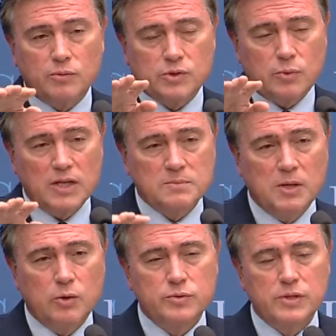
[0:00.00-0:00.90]
interest rates
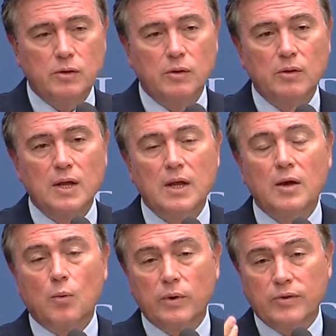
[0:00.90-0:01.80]
below zero,
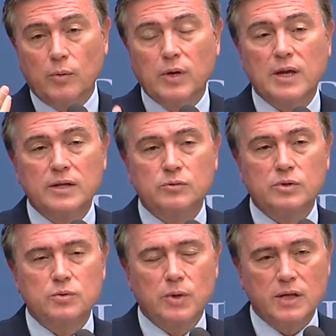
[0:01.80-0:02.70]
when the real
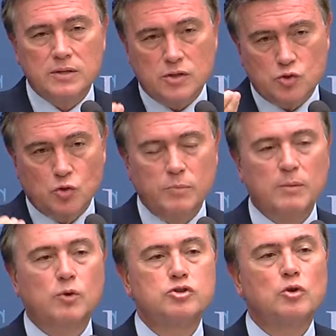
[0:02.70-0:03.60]
interest rate should
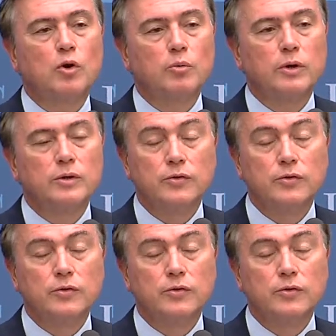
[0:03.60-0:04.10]
be much lower.